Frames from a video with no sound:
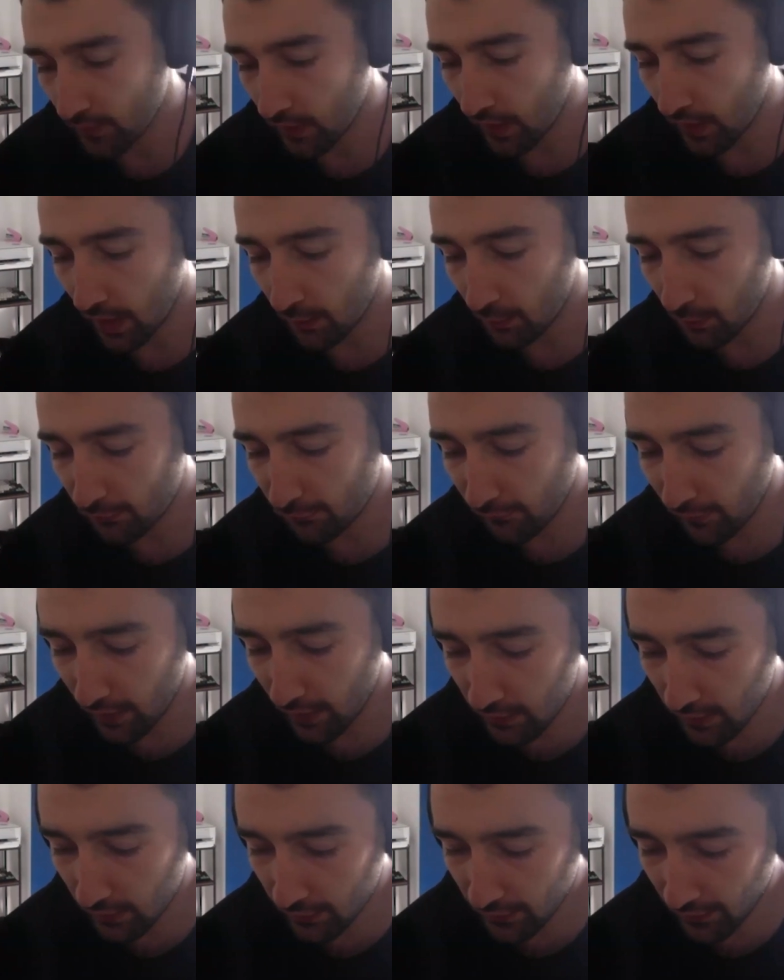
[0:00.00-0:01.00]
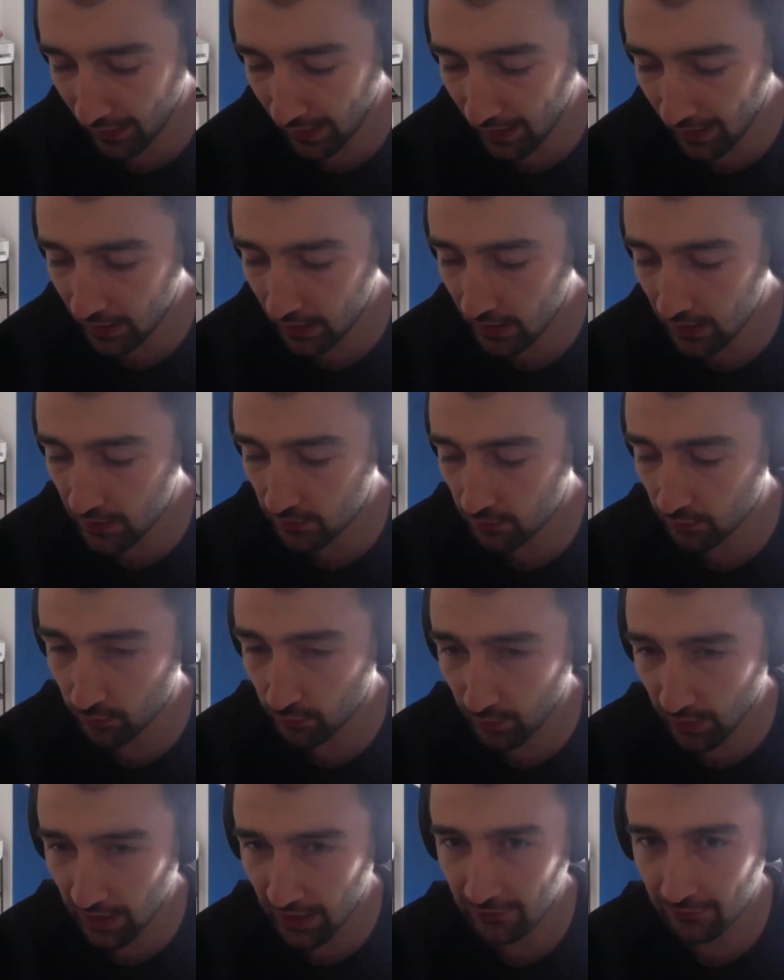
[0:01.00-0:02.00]
And we find that is
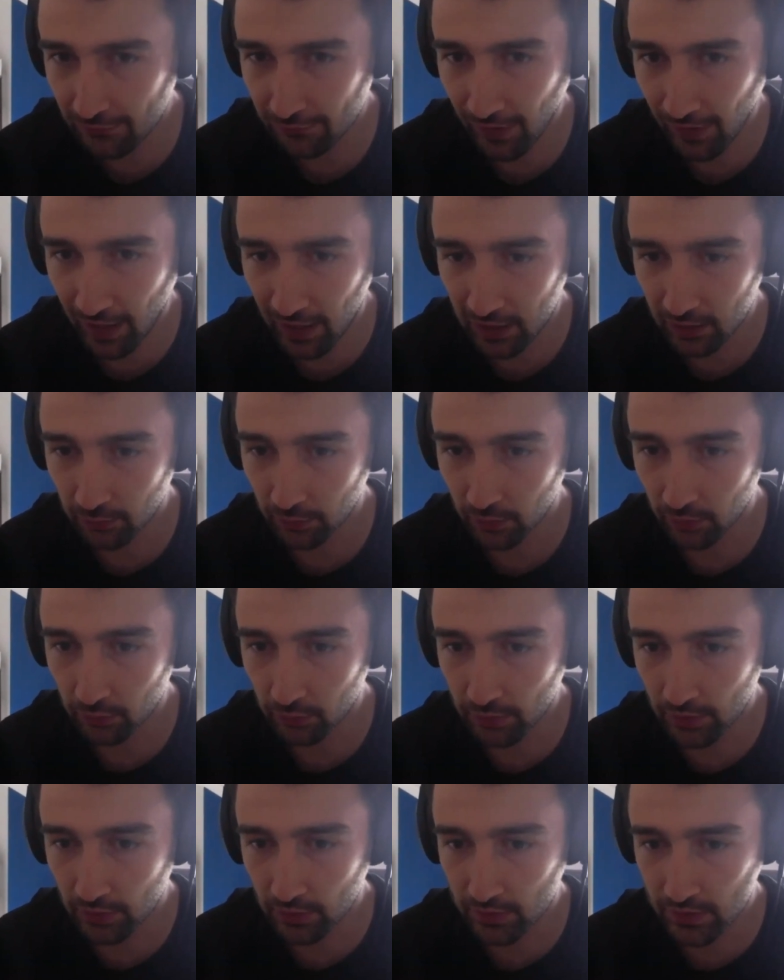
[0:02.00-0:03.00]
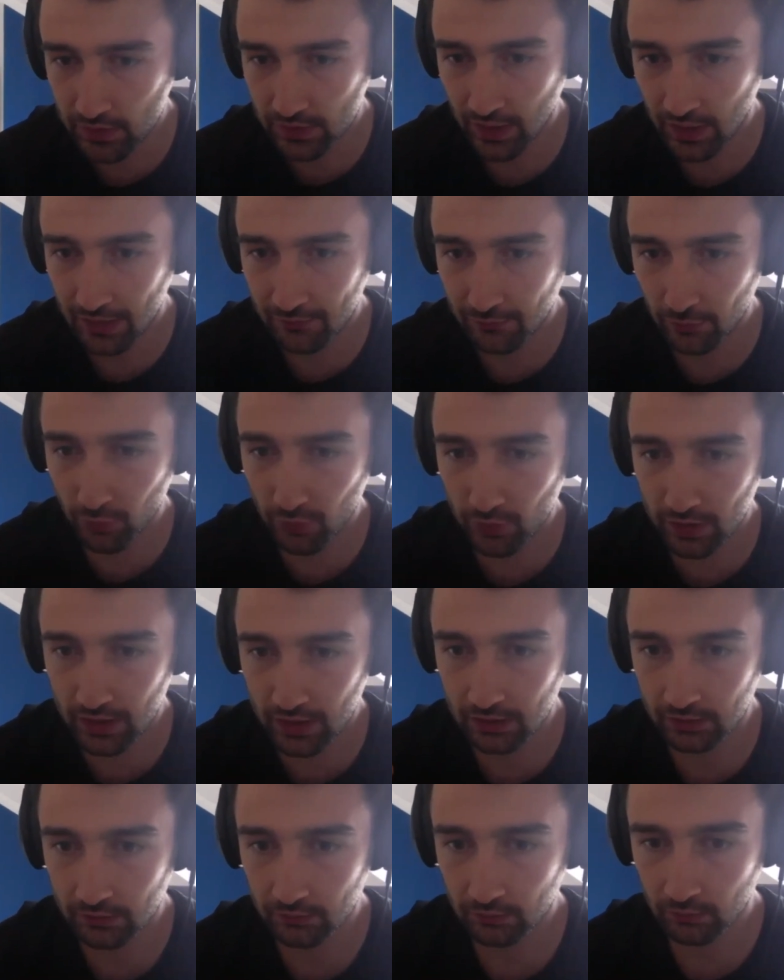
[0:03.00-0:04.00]
really valuable because they've
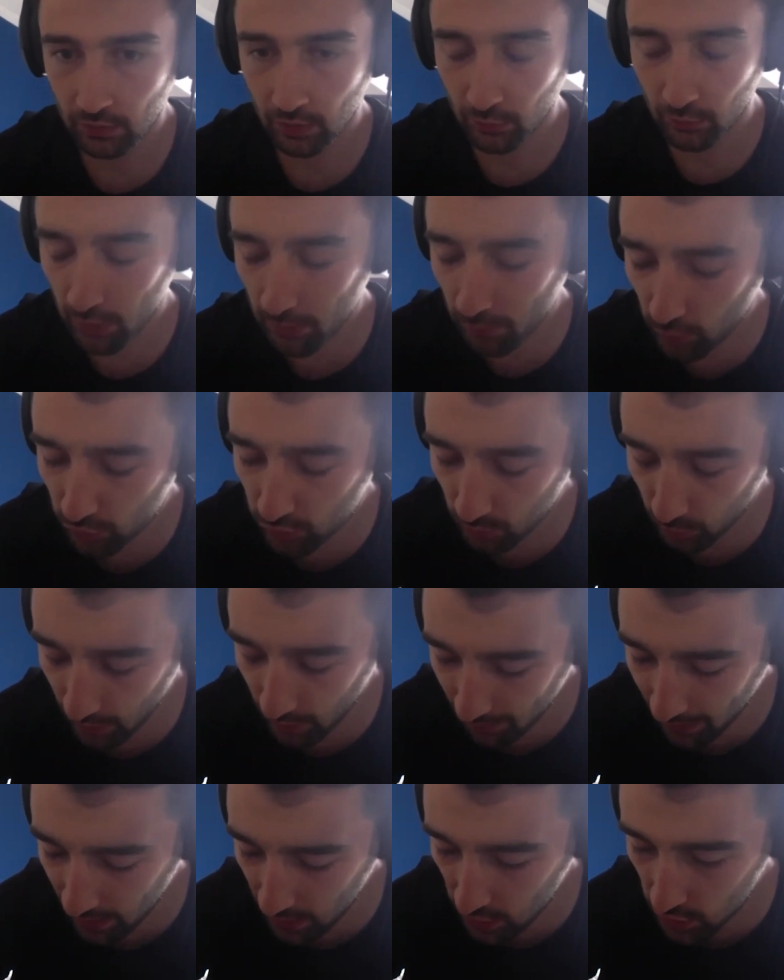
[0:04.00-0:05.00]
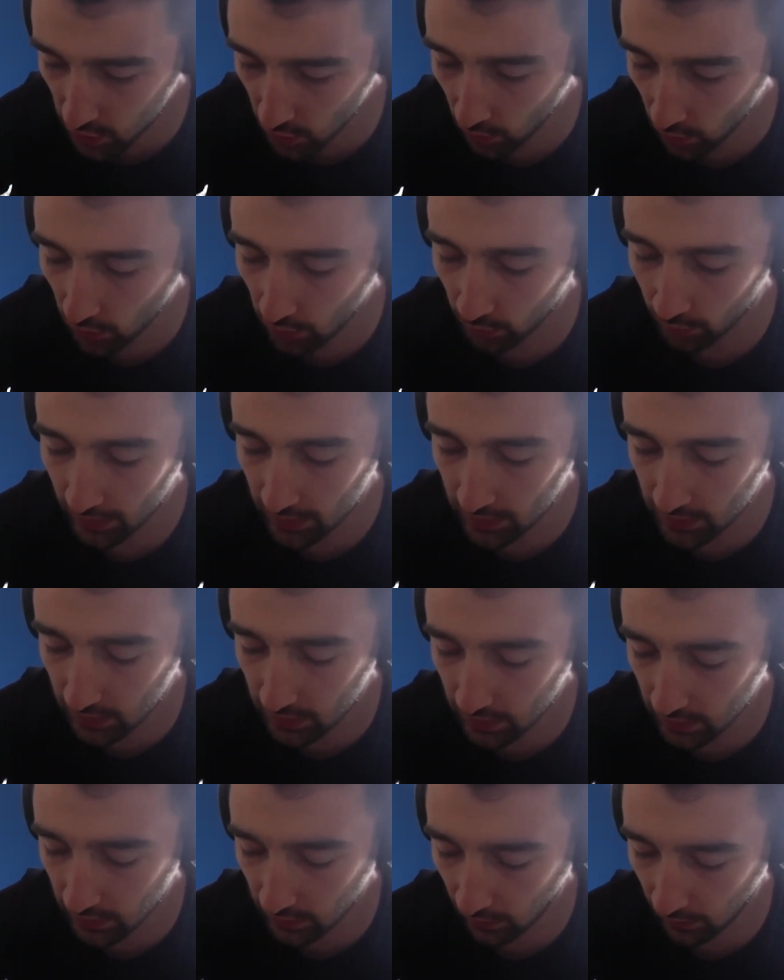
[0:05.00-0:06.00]
already, we make sure that we
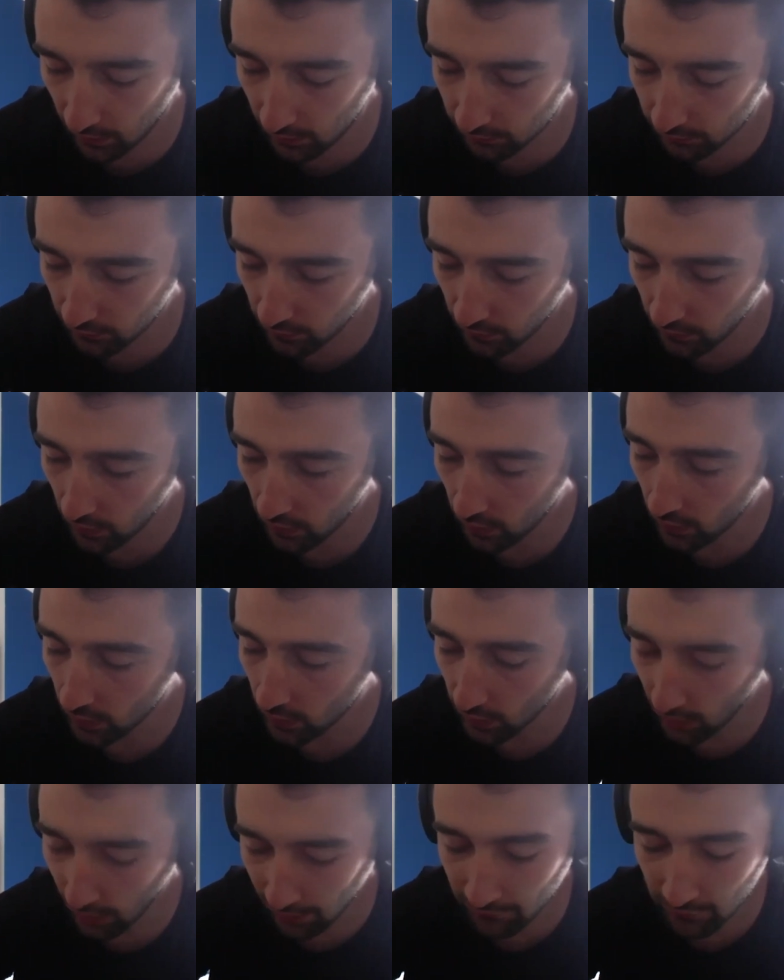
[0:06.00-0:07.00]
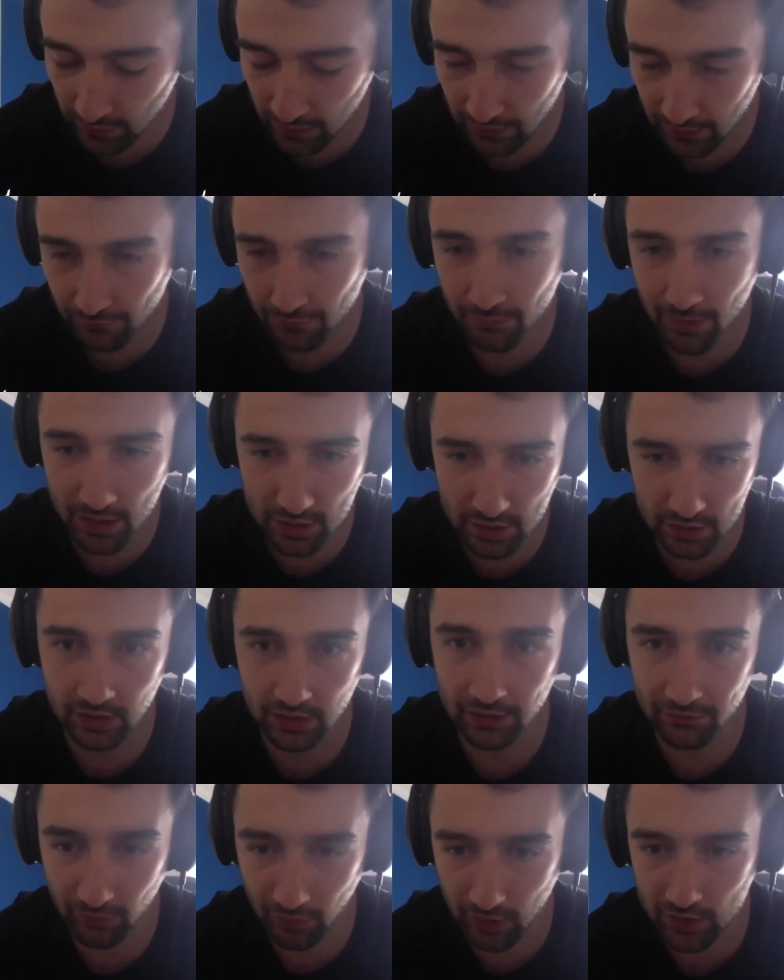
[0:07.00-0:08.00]
kind of cover the information
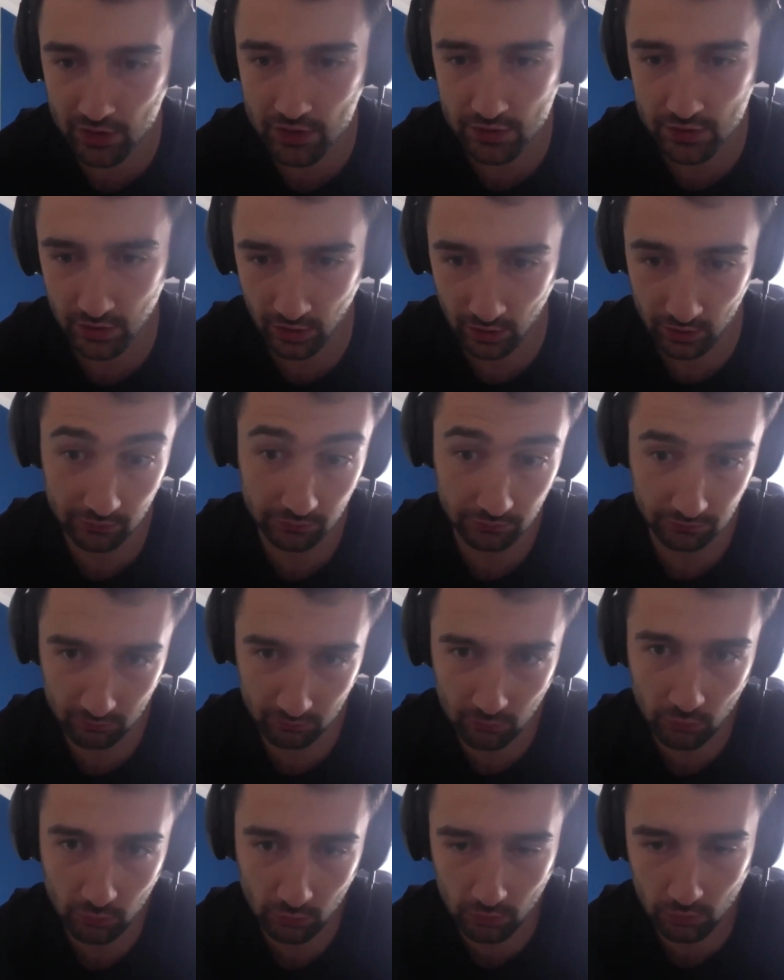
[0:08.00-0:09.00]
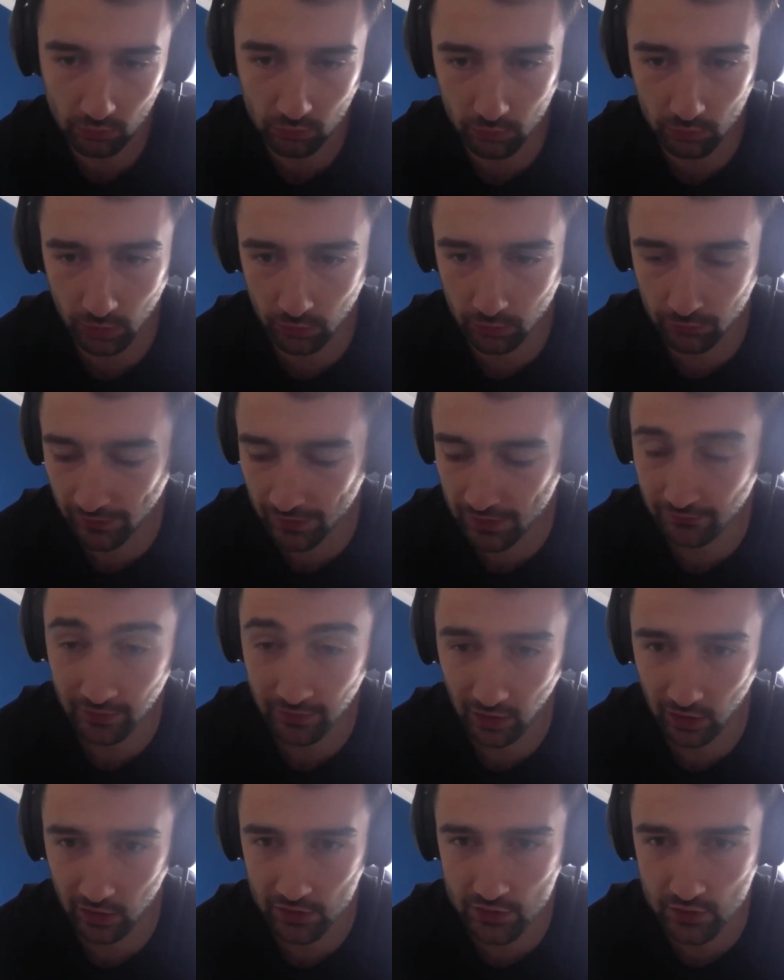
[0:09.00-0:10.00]
they've asked to kind of, effectively
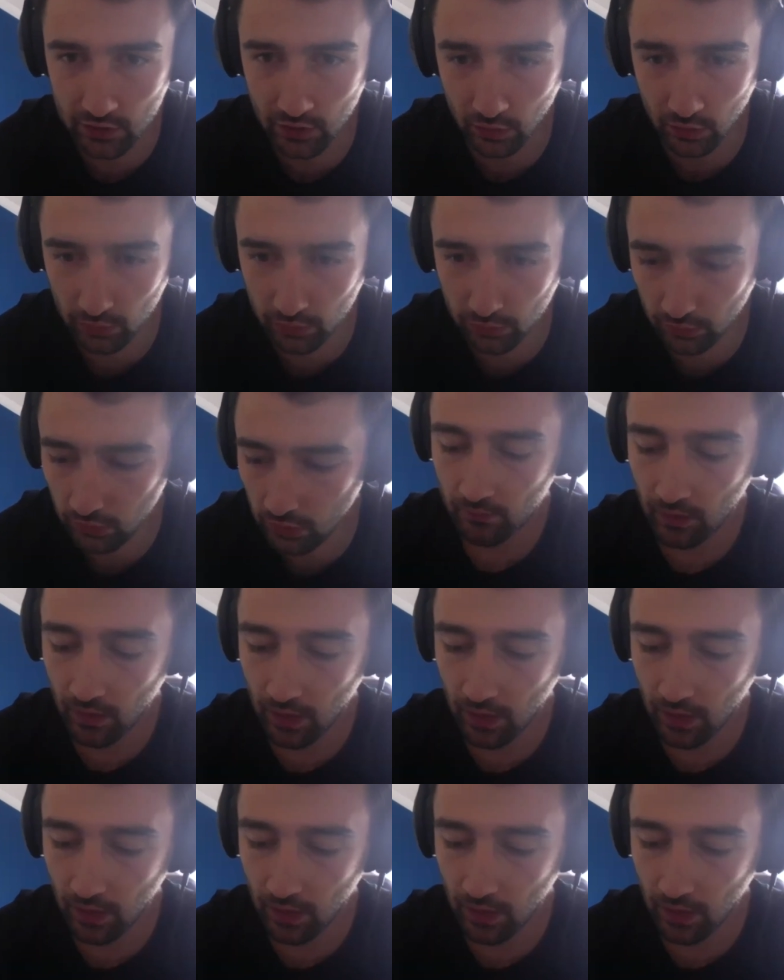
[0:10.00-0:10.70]
asked to go through.